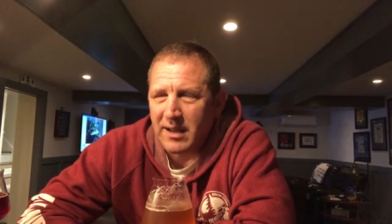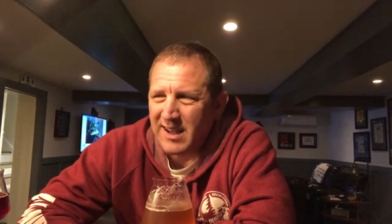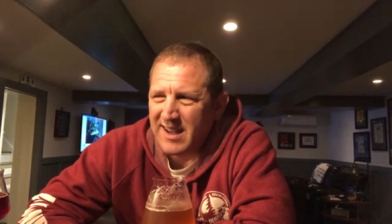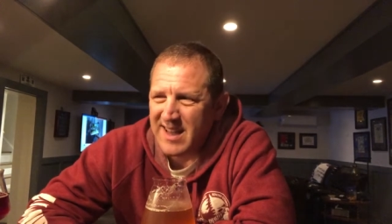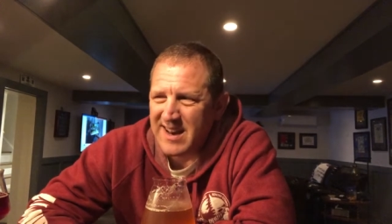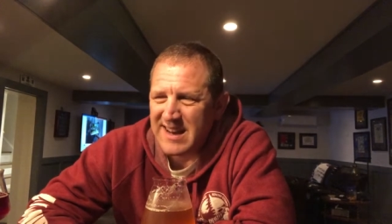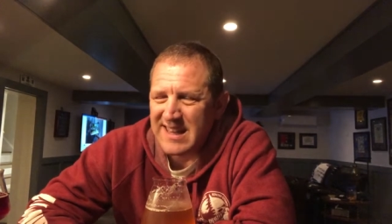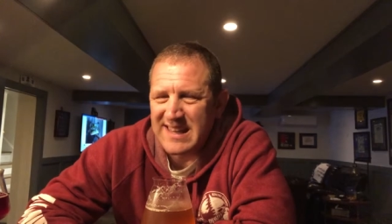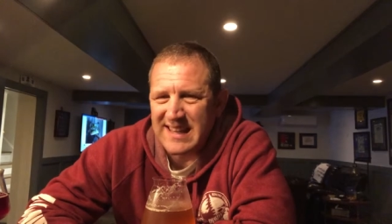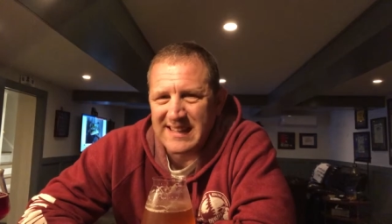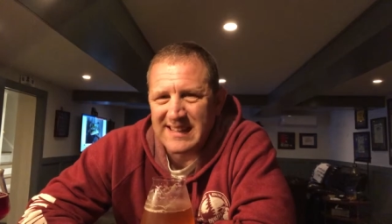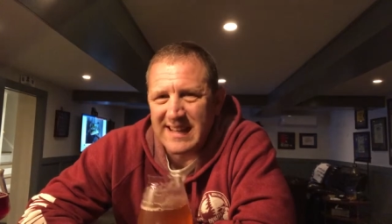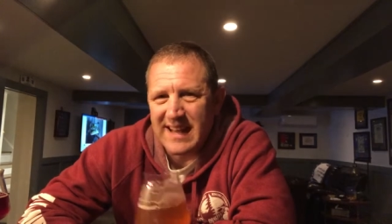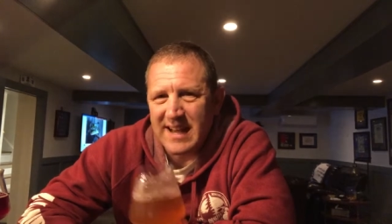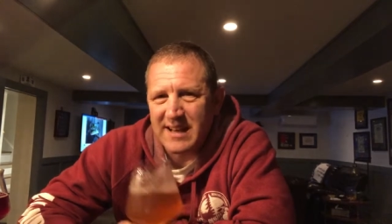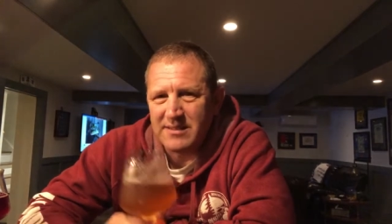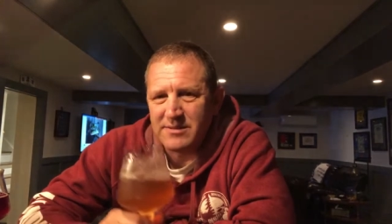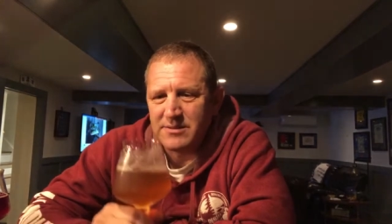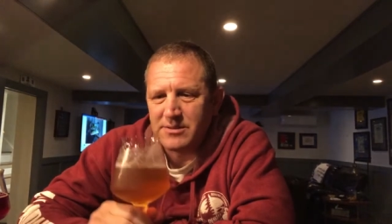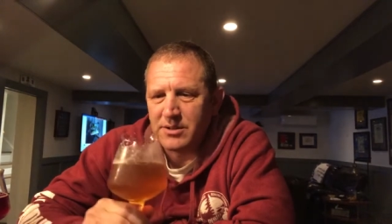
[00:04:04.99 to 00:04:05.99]
I kind of get
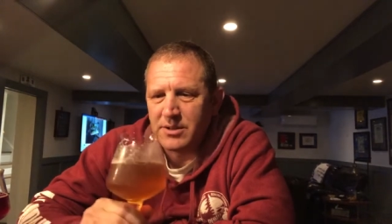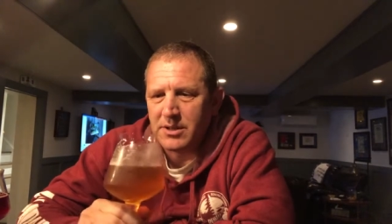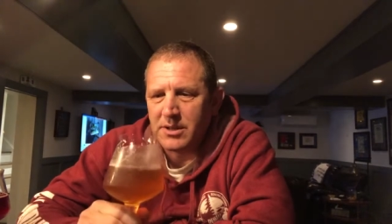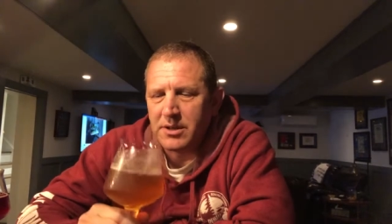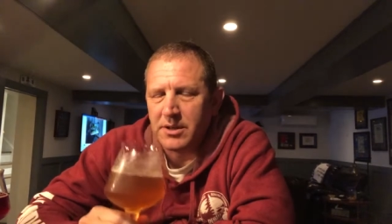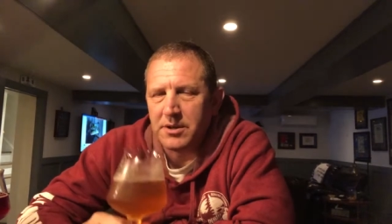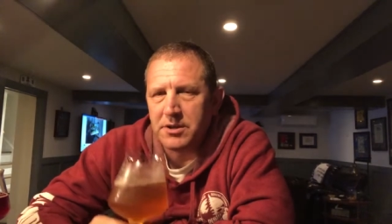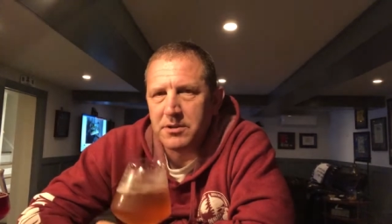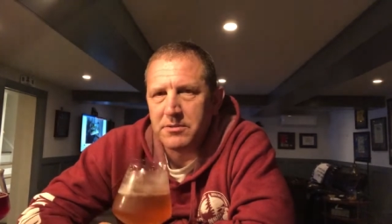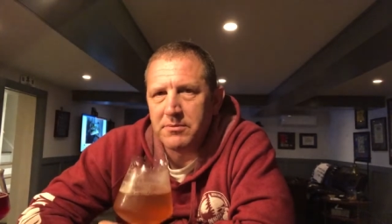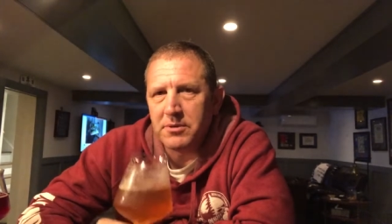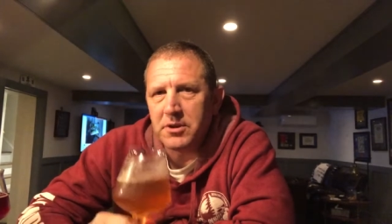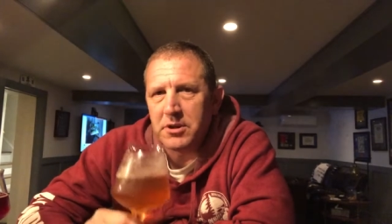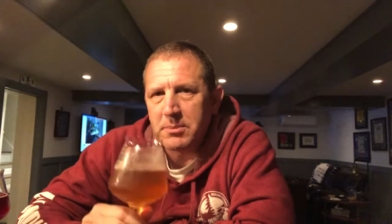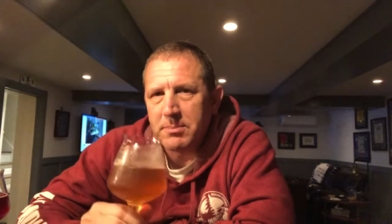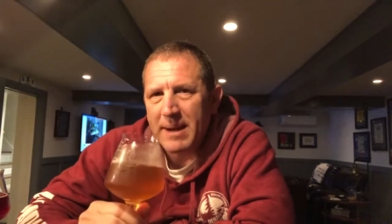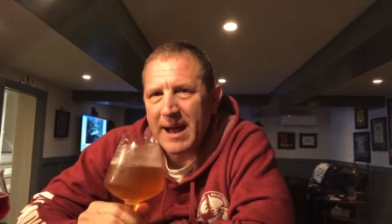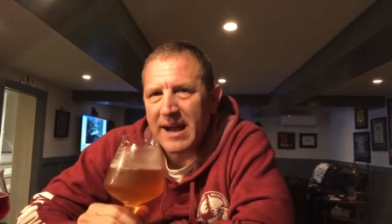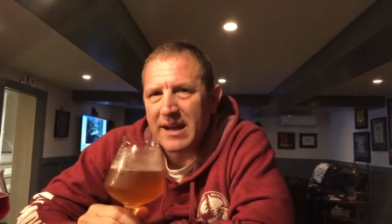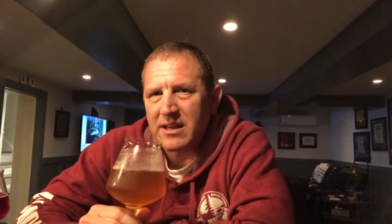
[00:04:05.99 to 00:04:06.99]
that uh, on the on
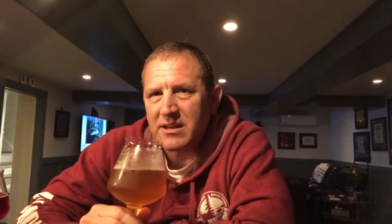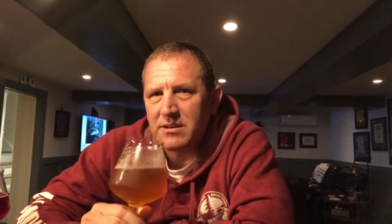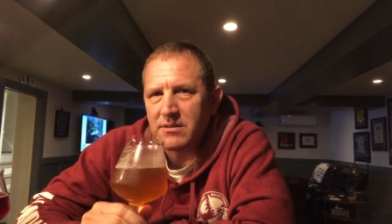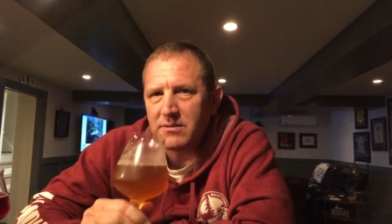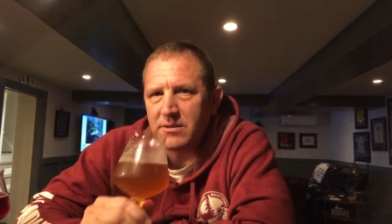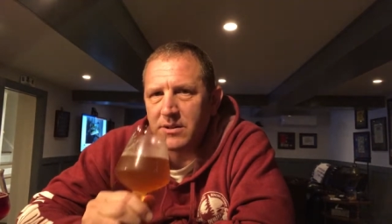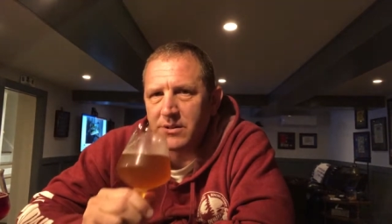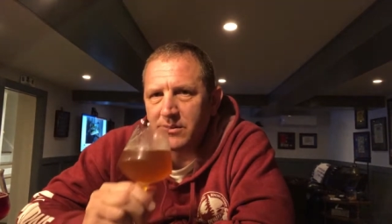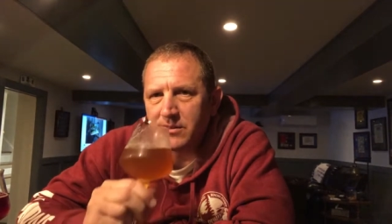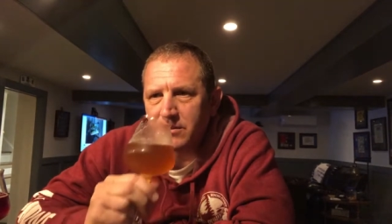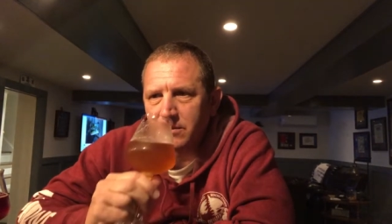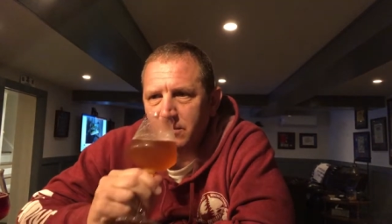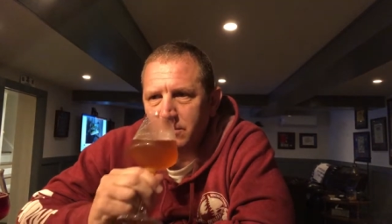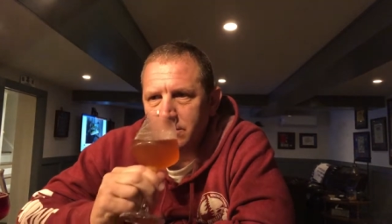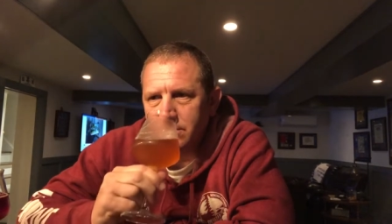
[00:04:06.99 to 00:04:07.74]
the back end of this.